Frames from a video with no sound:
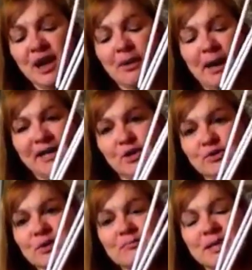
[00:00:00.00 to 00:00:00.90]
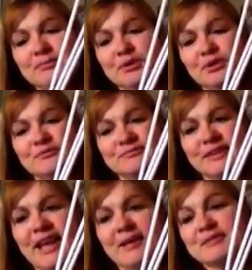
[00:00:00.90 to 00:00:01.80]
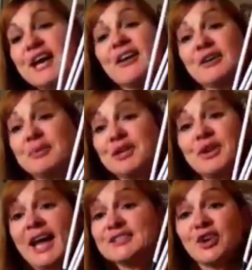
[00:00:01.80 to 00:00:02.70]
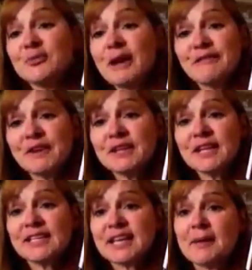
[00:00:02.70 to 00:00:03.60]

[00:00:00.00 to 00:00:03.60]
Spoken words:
I know some people, I'm sorry, but you guys hurt my feelings.